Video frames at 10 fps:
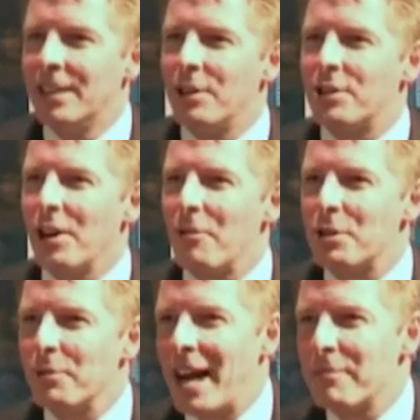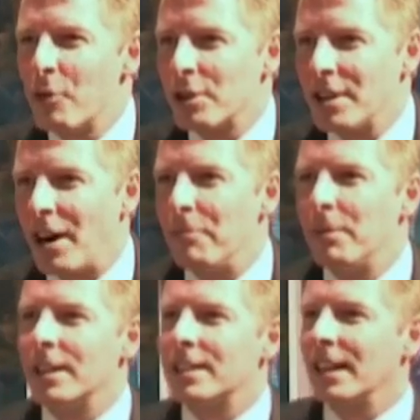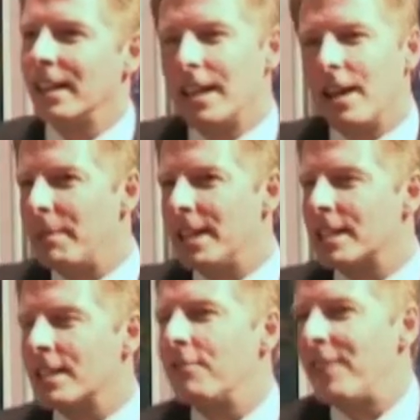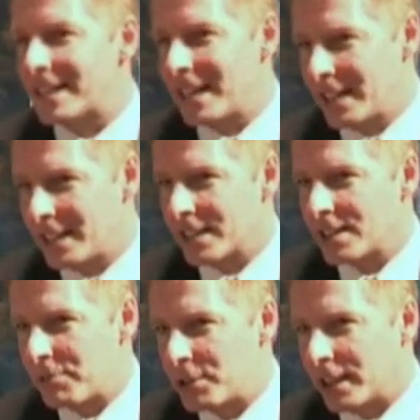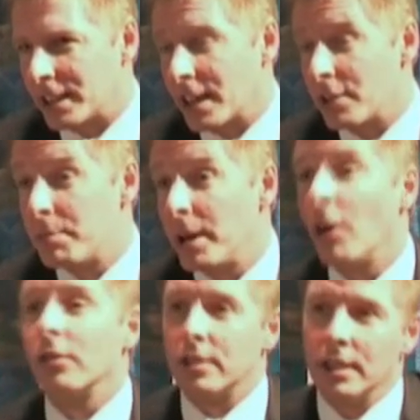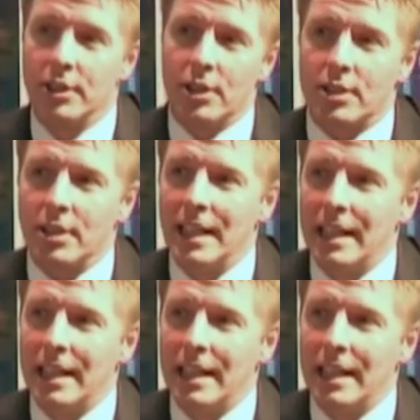Richard, I wish we had more time, but this is a fascinating subject that goes beyond just